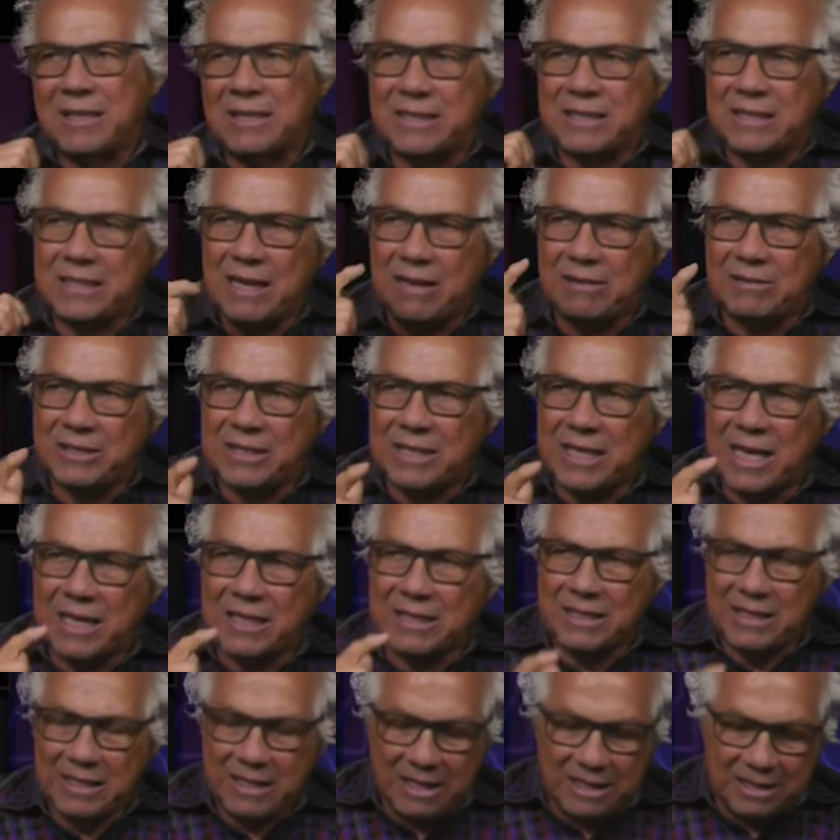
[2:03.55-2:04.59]

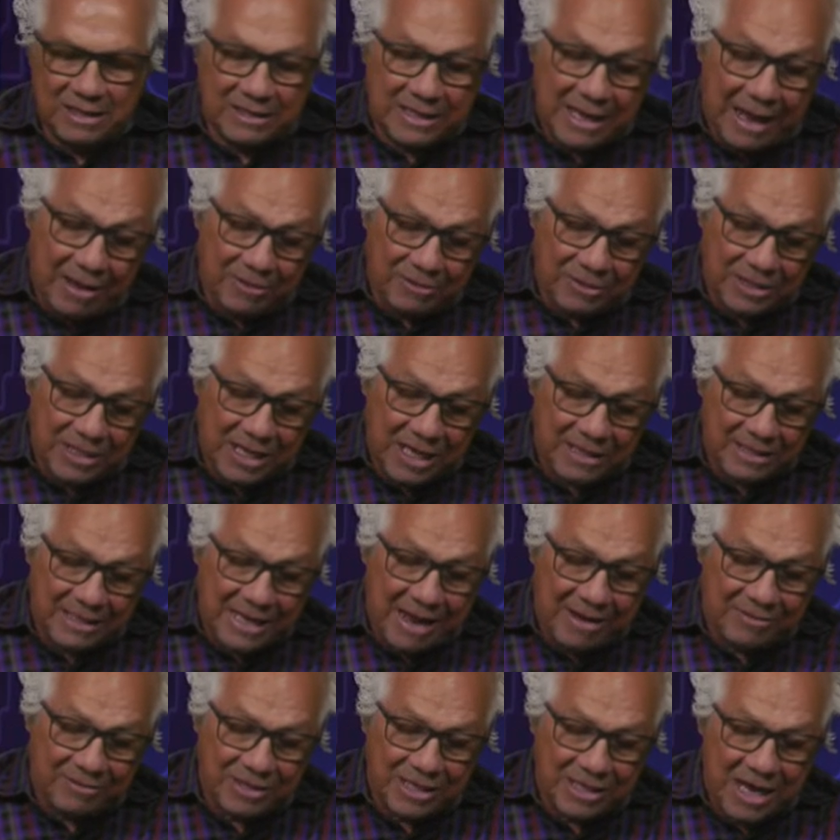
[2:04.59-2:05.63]
We're going
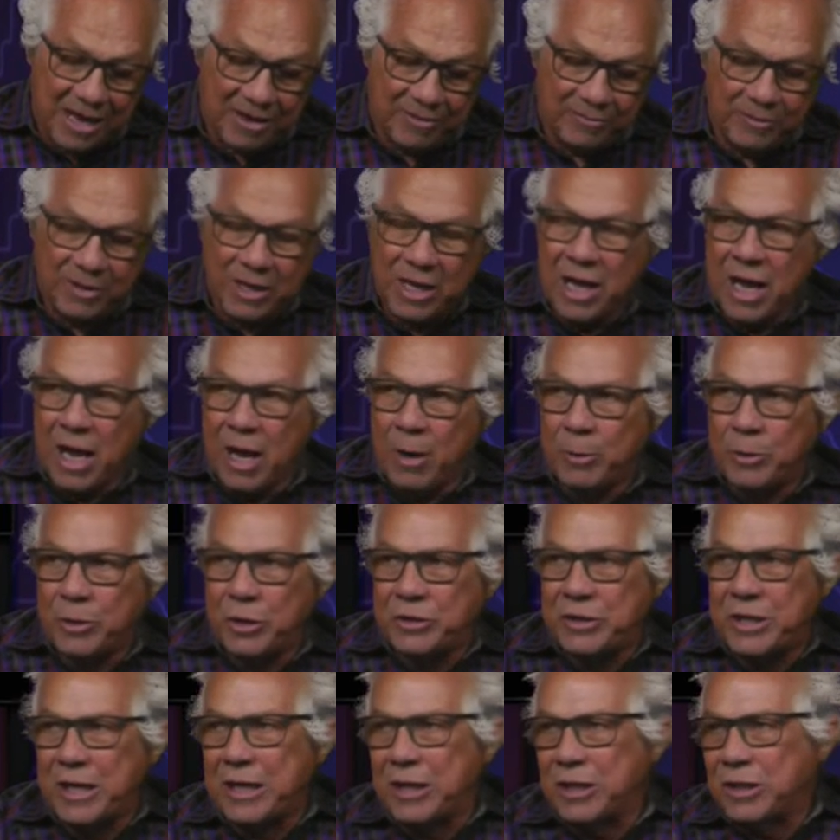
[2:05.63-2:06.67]

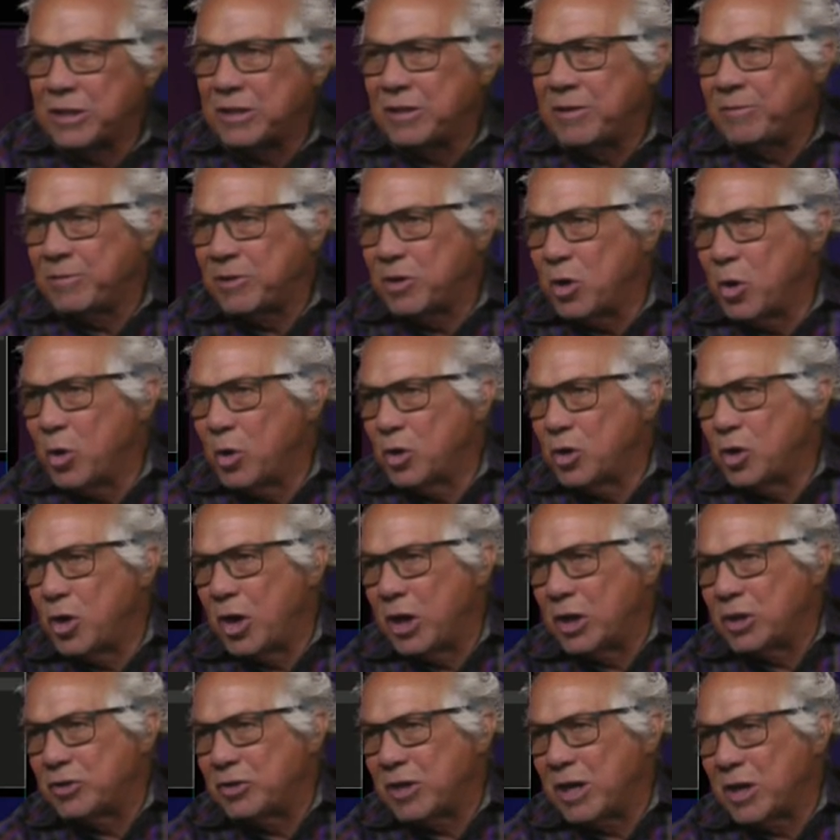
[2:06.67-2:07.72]
to take a look at the gold
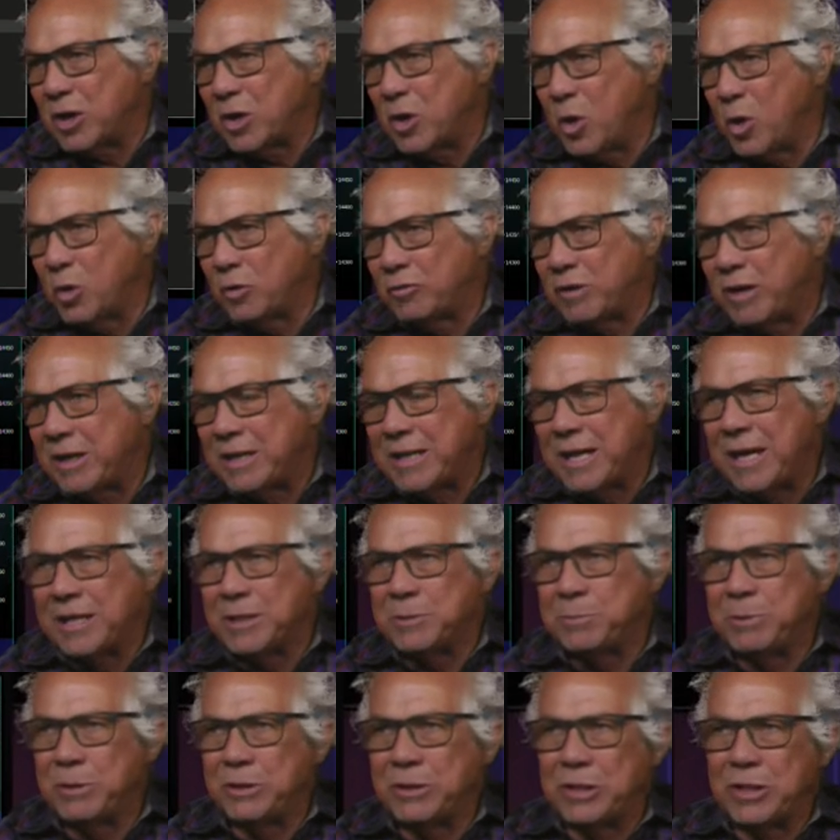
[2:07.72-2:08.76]
contract. Gold right now is
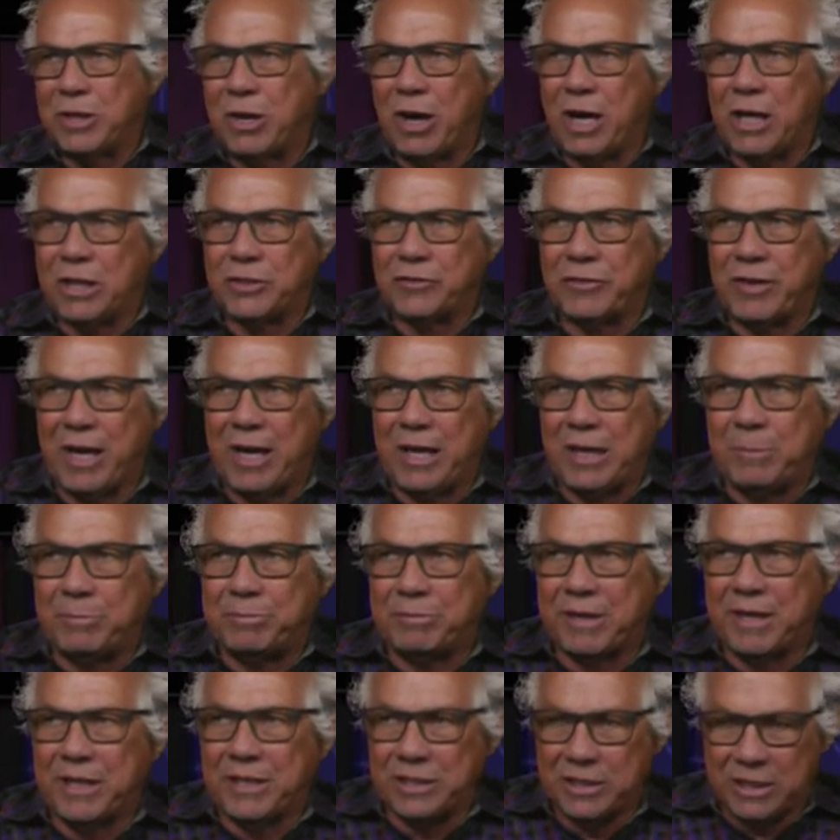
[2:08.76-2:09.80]
building costs for higher
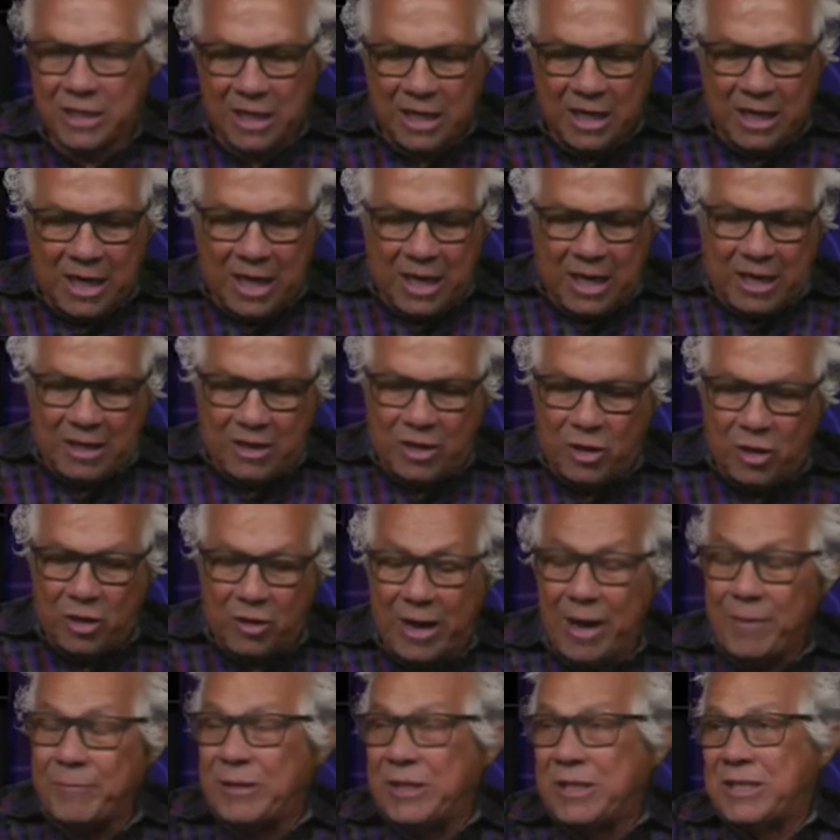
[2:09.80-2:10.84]
price. You don't
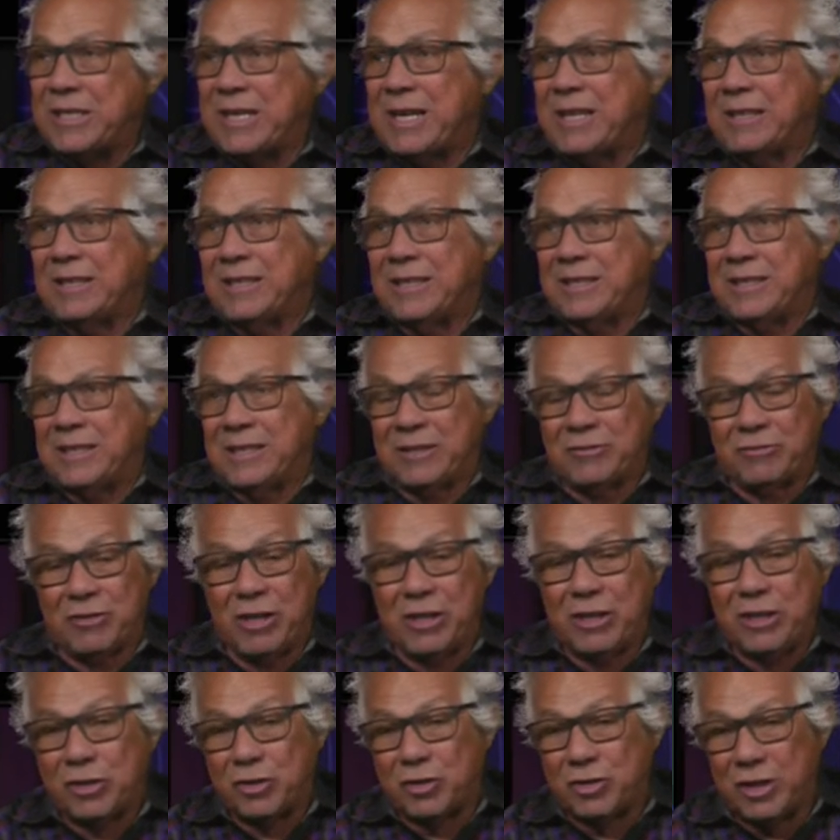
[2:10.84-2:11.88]
have any sellers. It's
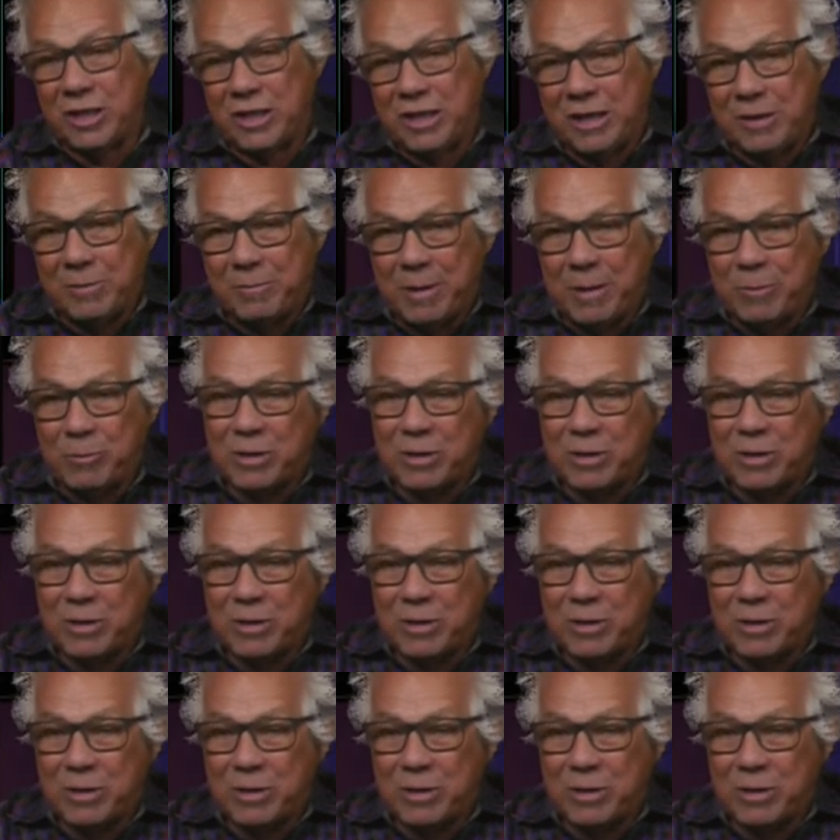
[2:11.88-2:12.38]
really intriguing, man.